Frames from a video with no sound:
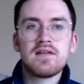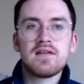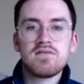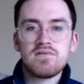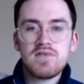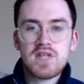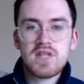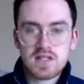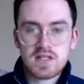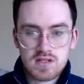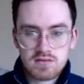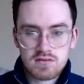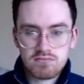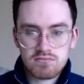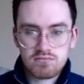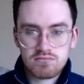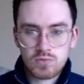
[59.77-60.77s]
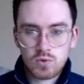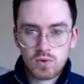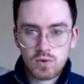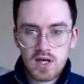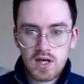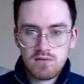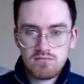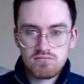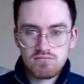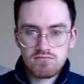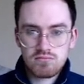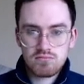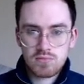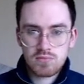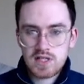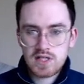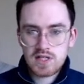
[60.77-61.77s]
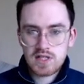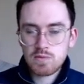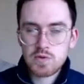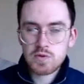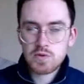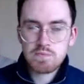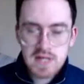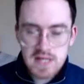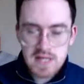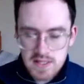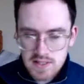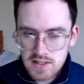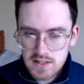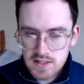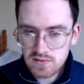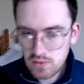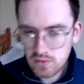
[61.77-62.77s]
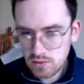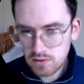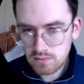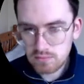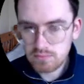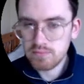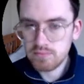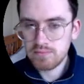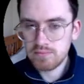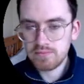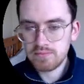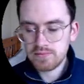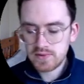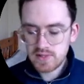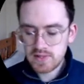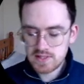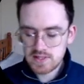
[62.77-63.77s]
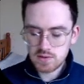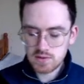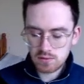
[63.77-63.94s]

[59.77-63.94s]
this, okay? In its most basic form, this is what we